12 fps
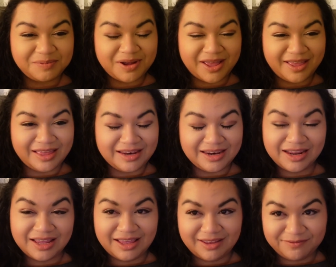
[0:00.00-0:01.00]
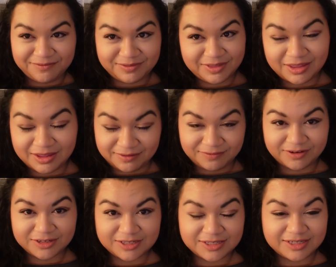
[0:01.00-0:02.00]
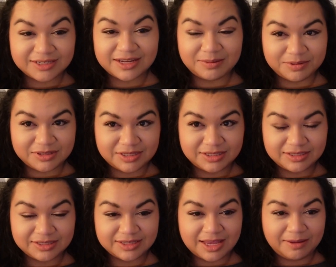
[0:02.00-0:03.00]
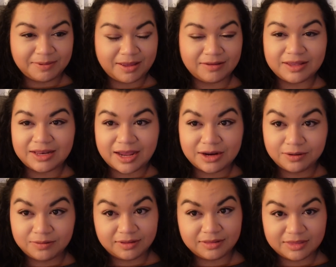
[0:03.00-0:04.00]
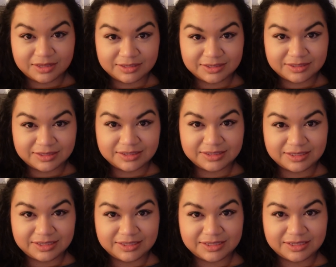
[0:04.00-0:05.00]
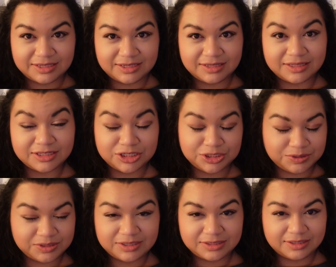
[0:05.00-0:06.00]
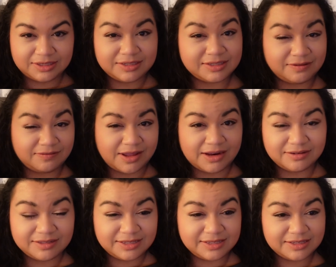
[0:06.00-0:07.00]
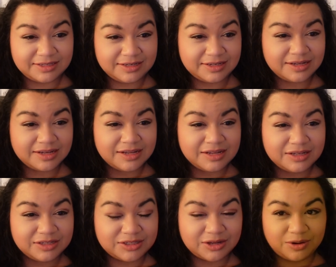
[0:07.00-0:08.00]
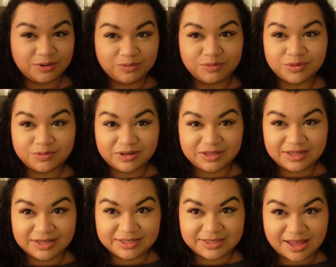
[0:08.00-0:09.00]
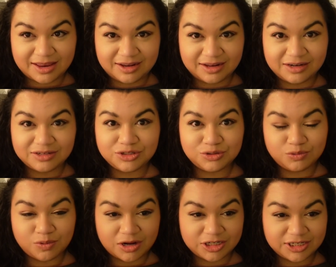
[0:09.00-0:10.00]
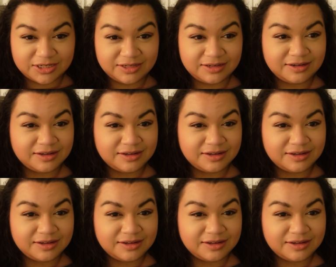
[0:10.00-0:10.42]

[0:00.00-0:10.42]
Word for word: when it the first couple seasons came out and i know that this season this new season is the final season so we're really excited to watch it